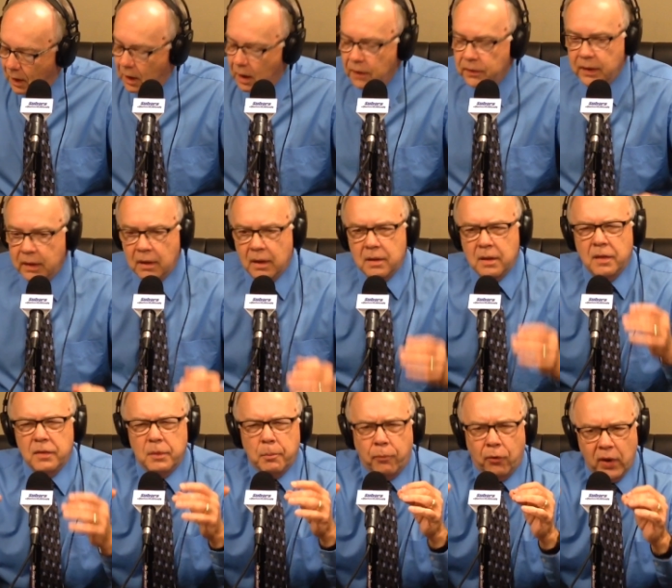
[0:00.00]

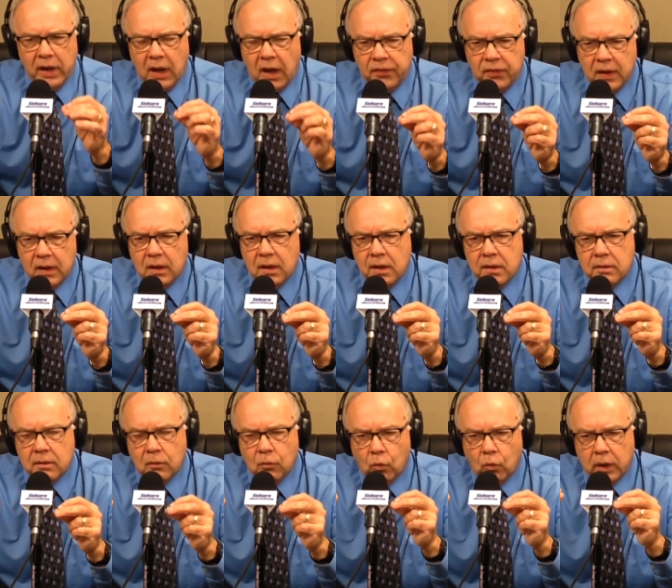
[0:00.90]
And the point, I think,
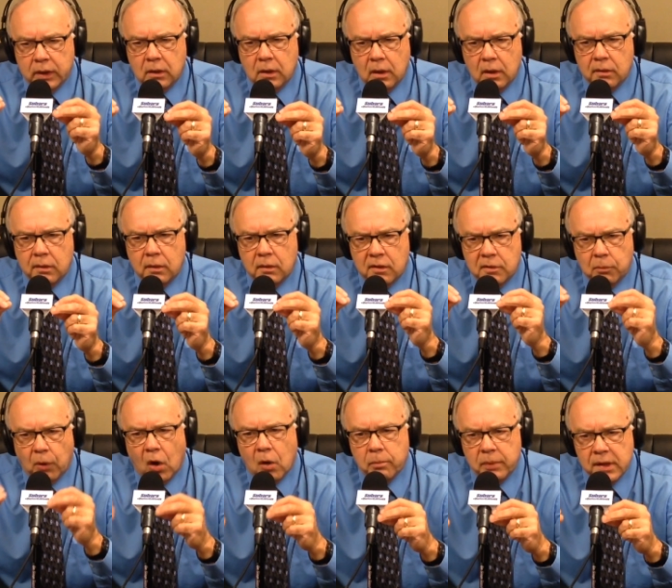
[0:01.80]
is what can
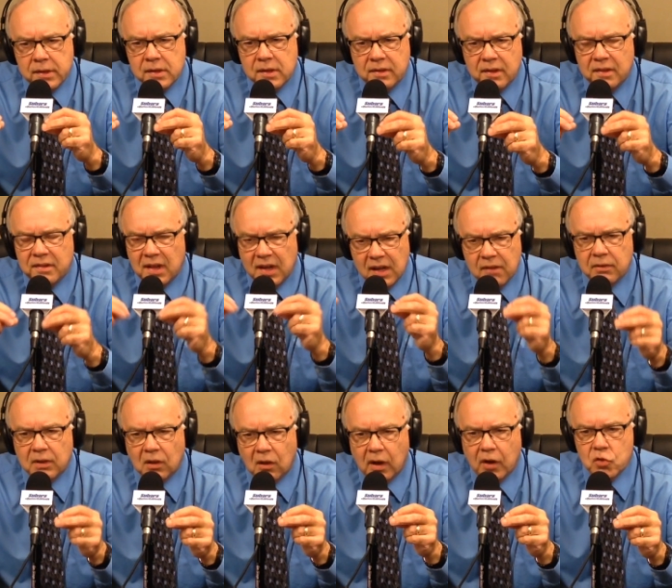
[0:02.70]
small businesses and
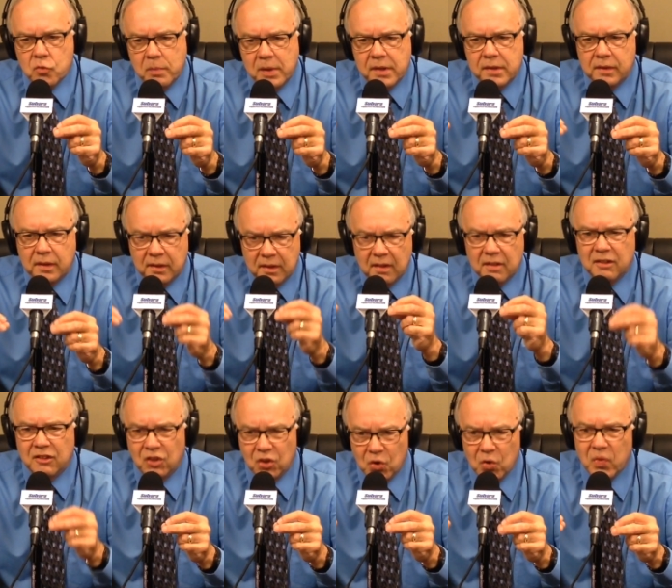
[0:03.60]
even large businesses
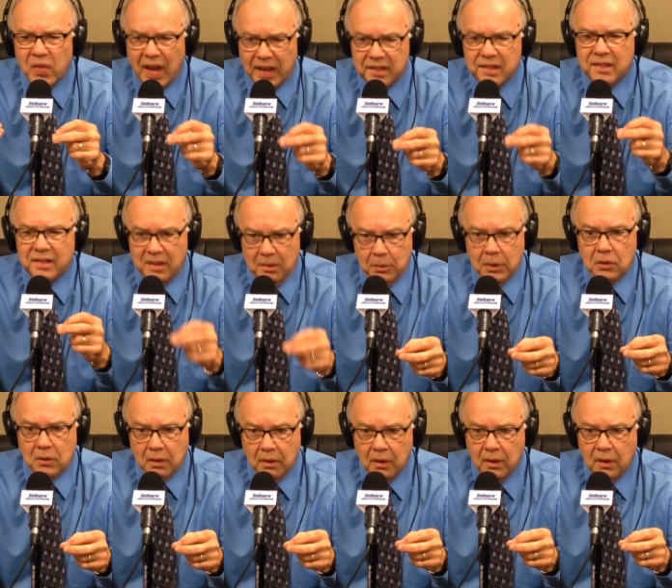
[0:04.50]
do that's
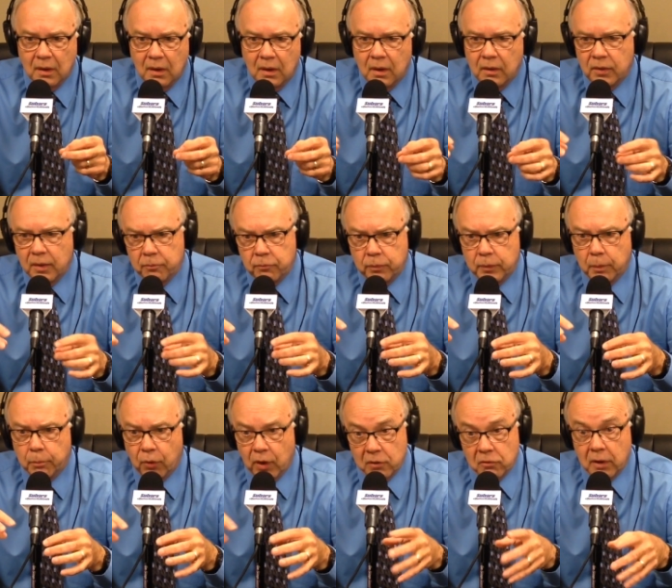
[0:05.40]
similar? The
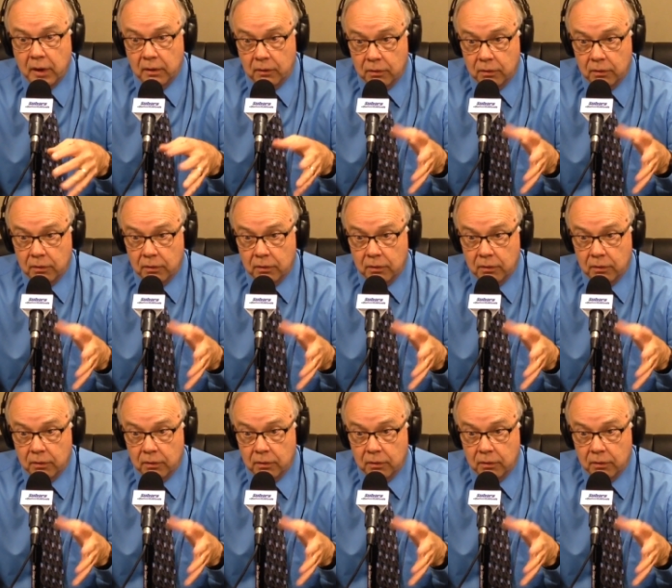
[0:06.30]
point